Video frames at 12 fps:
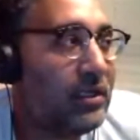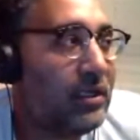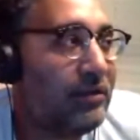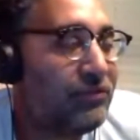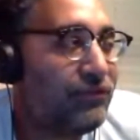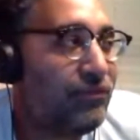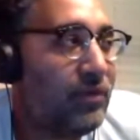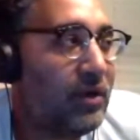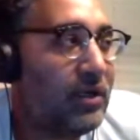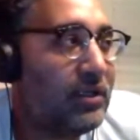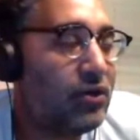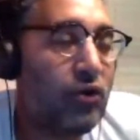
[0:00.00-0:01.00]
if
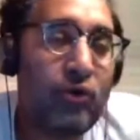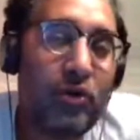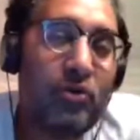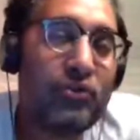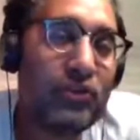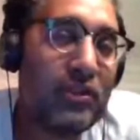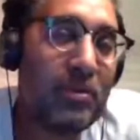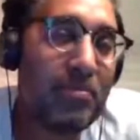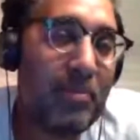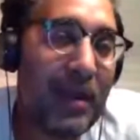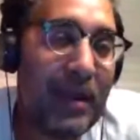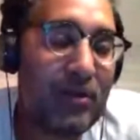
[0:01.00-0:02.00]

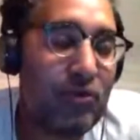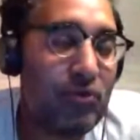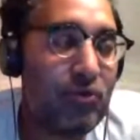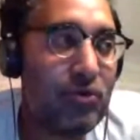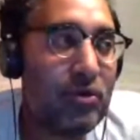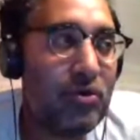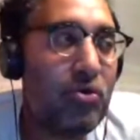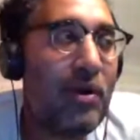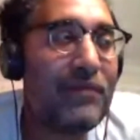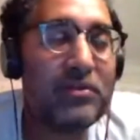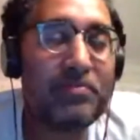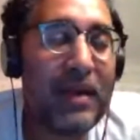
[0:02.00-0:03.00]
and
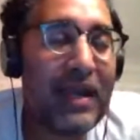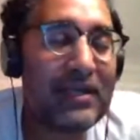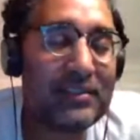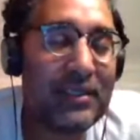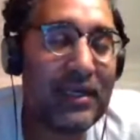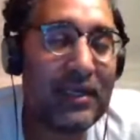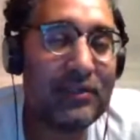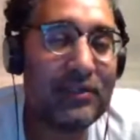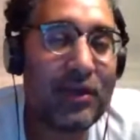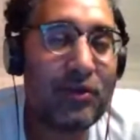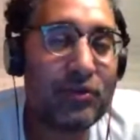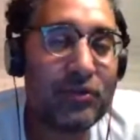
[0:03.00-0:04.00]
whoever's backstage, I
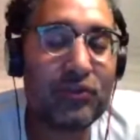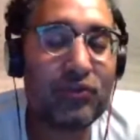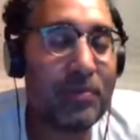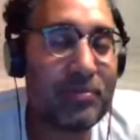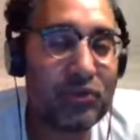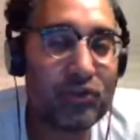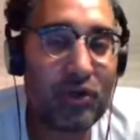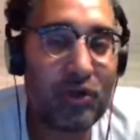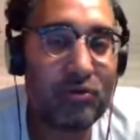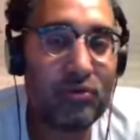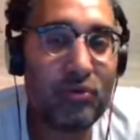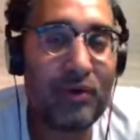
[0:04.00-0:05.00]
know it's a scripted
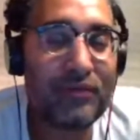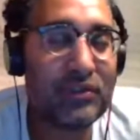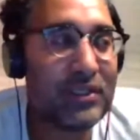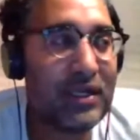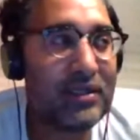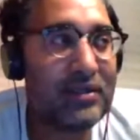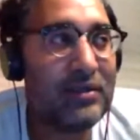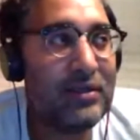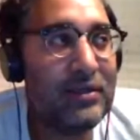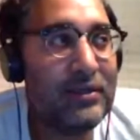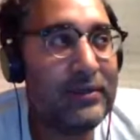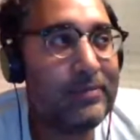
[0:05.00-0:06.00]
show, whoever said,
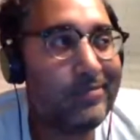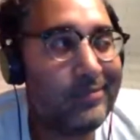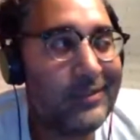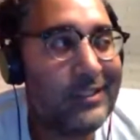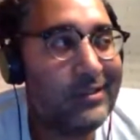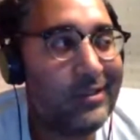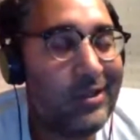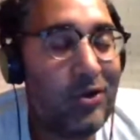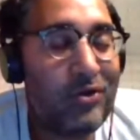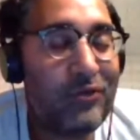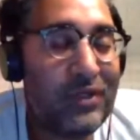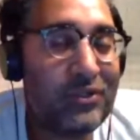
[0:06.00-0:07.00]
you know what,
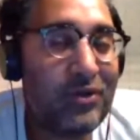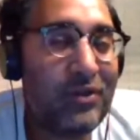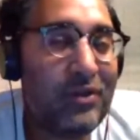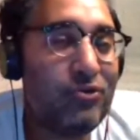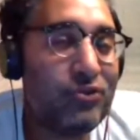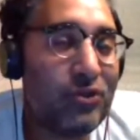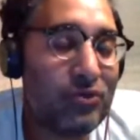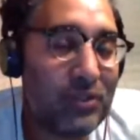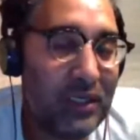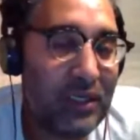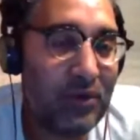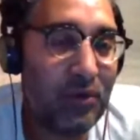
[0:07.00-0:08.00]
if we turn the Usos
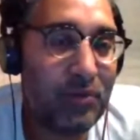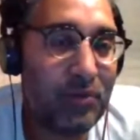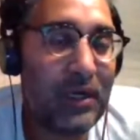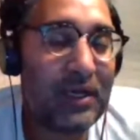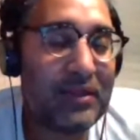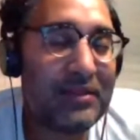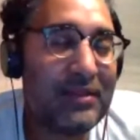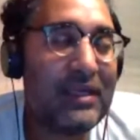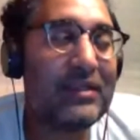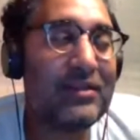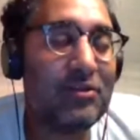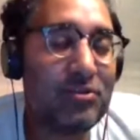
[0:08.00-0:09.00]
heel, I think
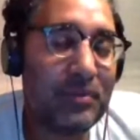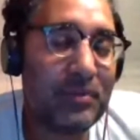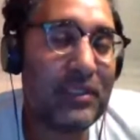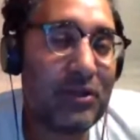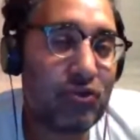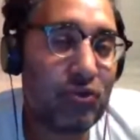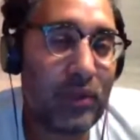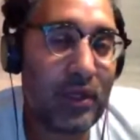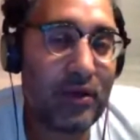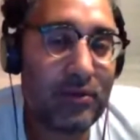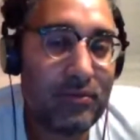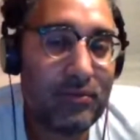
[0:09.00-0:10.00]
there's potential
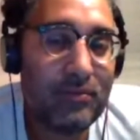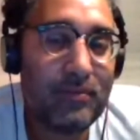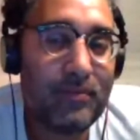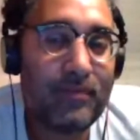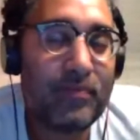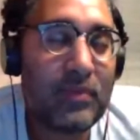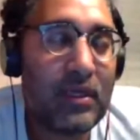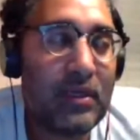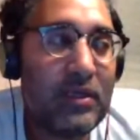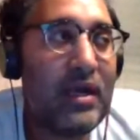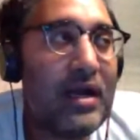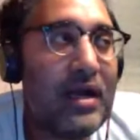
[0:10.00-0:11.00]
there.
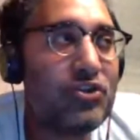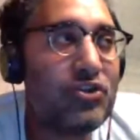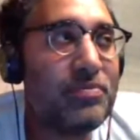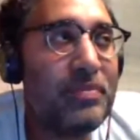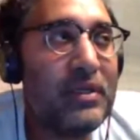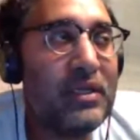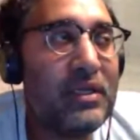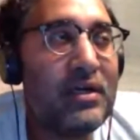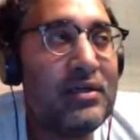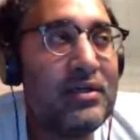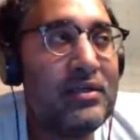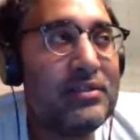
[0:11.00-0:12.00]
Not just
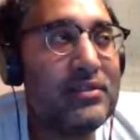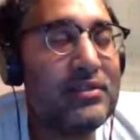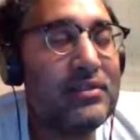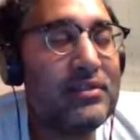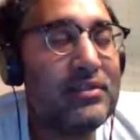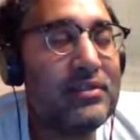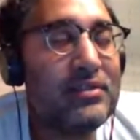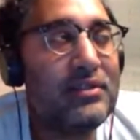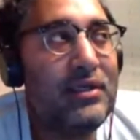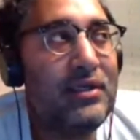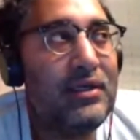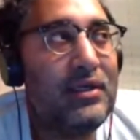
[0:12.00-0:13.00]
because
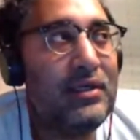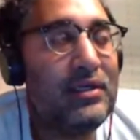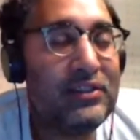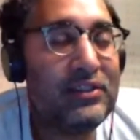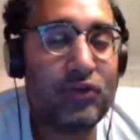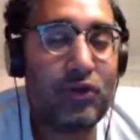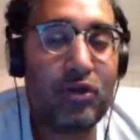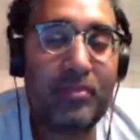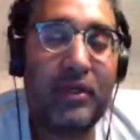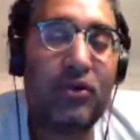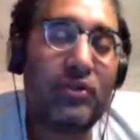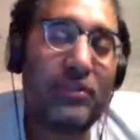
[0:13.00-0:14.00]

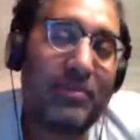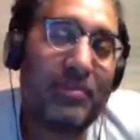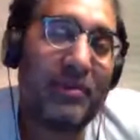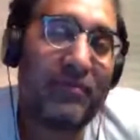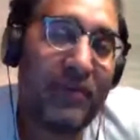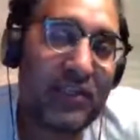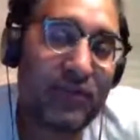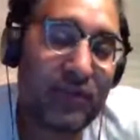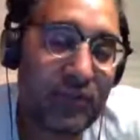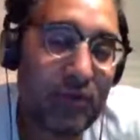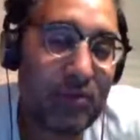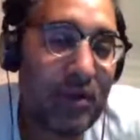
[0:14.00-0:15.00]
they've been faced for so
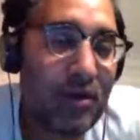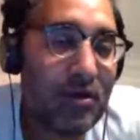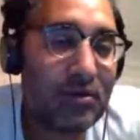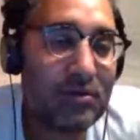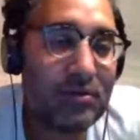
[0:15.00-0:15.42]
long.